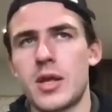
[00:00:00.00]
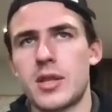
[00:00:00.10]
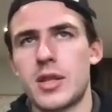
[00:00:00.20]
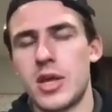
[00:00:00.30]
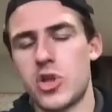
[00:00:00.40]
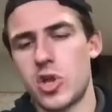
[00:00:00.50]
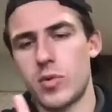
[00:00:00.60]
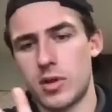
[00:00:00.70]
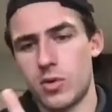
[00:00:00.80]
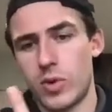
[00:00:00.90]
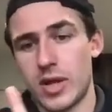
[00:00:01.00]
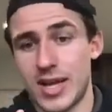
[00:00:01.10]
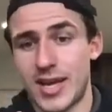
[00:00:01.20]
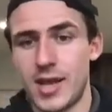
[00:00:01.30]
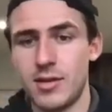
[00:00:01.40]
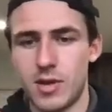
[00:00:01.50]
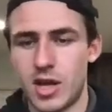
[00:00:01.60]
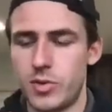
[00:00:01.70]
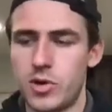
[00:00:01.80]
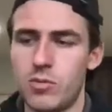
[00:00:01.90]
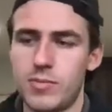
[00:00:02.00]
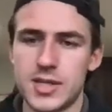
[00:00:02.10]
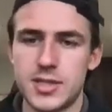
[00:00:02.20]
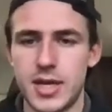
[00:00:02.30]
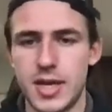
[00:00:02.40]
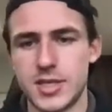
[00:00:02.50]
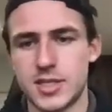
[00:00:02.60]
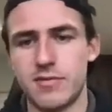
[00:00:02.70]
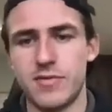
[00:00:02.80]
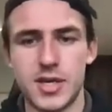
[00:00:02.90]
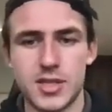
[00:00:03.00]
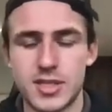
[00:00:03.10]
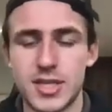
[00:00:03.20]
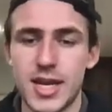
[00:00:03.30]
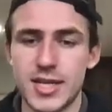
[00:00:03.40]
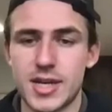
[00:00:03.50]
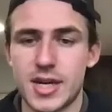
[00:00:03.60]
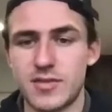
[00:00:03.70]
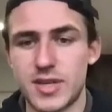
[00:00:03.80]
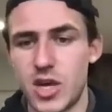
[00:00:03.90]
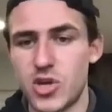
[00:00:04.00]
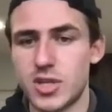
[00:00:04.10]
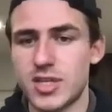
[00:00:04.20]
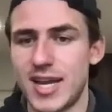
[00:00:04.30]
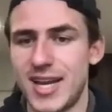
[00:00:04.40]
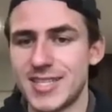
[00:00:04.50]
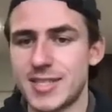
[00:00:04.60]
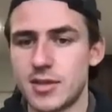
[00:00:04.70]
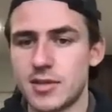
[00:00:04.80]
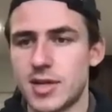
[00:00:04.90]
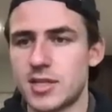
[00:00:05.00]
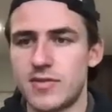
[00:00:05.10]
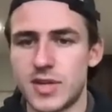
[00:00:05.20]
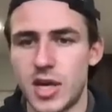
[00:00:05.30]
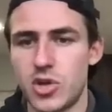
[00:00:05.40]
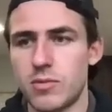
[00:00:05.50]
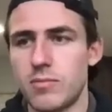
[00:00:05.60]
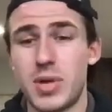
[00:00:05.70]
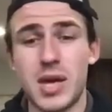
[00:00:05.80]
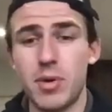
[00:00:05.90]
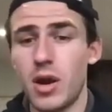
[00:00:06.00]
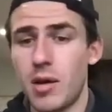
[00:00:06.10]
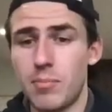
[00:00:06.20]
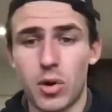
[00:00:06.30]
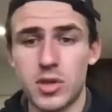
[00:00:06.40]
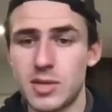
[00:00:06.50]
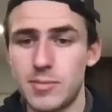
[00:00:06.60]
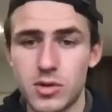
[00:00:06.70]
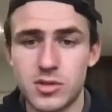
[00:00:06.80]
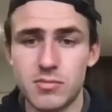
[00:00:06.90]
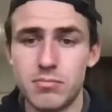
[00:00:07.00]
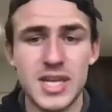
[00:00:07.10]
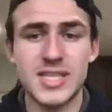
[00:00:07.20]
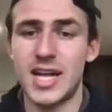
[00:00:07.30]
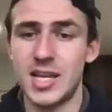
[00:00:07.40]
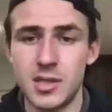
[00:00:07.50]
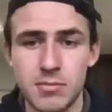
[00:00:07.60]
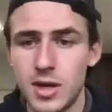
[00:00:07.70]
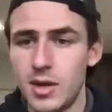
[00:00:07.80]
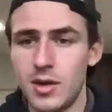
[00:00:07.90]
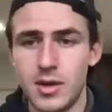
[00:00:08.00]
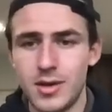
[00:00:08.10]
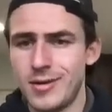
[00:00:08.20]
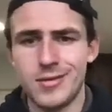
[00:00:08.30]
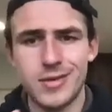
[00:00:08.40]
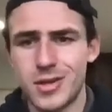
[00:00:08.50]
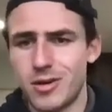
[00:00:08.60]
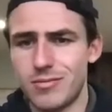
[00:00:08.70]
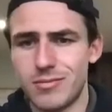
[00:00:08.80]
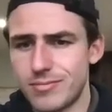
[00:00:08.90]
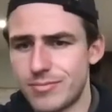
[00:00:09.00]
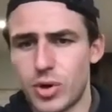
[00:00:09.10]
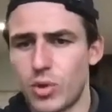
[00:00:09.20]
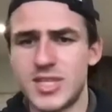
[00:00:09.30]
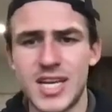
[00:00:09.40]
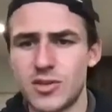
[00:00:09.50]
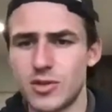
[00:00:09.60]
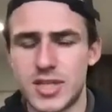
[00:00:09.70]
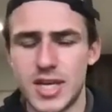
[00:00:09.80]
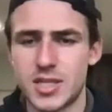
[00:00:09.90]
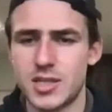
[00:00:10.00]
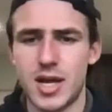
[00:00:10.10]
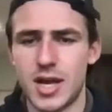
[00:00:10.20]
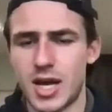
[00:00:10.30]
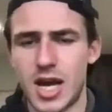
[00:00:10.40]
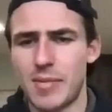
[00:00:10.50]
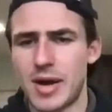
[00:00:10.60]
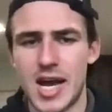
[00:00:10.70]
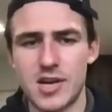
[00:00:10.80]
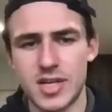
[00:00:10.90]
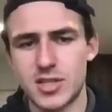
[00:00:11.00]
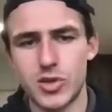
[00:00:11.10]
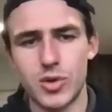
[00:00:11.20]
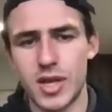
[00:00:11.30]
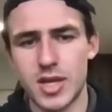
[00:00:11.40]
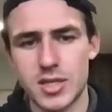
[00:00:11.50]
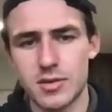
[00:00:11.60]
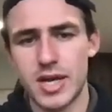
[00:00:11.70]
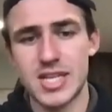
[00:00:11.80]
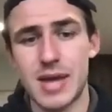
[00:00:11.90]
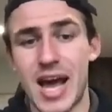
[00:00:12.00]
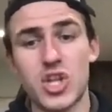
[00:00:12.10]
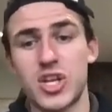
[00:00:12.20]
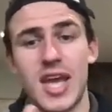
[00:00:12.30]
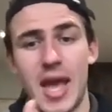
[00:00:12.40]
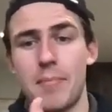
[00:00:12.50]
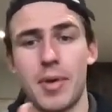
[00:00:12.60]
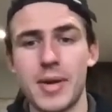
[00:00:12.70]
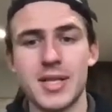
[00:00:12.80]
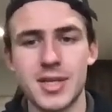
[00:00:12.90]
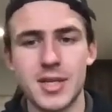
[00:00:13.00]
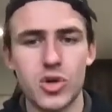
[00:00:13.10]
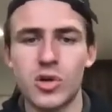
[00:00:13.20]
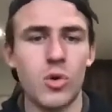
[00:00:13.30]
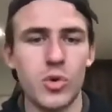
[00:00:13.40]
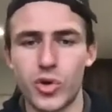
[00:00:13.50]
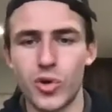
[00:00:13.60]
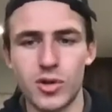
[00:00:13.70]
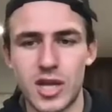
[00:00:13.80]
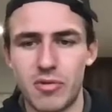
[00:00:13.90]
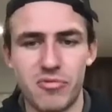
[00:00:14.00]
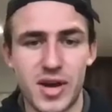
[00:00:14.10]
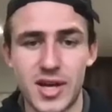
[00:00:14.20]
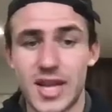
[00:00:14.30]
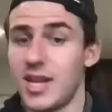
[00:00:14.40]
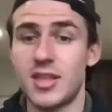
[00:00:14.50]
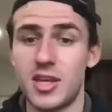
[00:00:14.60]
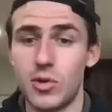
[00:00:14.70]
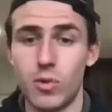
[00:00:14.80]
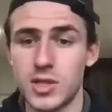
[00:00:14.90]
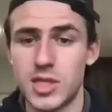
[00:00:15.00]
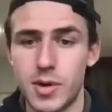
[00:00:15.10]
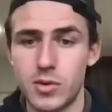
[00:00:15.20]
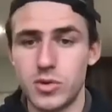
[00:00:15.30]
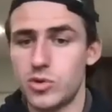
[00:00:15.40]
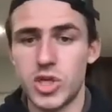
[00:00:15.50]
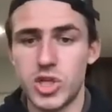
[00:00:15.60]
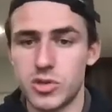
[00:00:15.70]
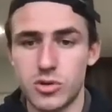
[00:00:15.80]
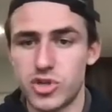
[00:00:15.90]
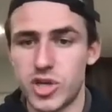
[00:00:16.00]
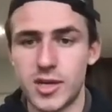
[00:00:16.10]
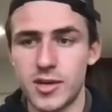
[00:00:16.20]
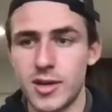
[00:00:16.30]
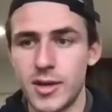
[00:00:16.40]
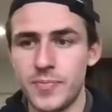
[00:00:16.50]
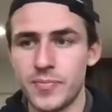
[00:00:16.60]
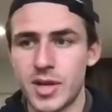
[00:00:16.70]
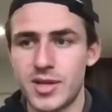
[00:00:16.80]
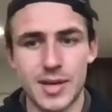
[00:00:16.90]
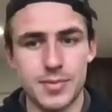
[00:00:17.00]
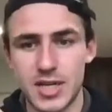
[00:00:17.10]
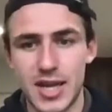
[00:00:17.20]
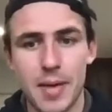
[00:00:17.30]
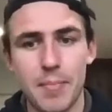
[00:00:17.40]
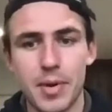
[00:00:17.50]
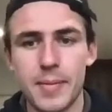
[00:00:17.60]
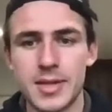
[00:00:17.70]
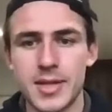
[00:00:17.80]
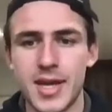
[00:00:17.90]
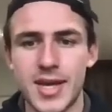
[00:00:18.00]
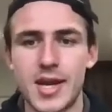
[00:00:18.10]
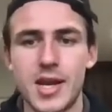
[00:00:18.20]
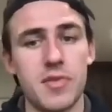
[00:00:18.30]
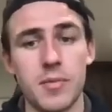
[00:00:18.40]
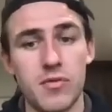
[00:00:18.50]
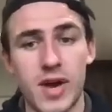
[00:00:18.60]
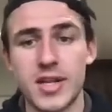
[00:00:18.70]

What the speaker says: the issue with again, as we're going back to instant versus delayed gratification, is that instant gratification. People aren't bothered about me telling them, protein does this and carbohydrates do this. It's actually implementing it. You can go and Google that and find anything you want about nutrition or training. It's actually implementing it and getting it from the right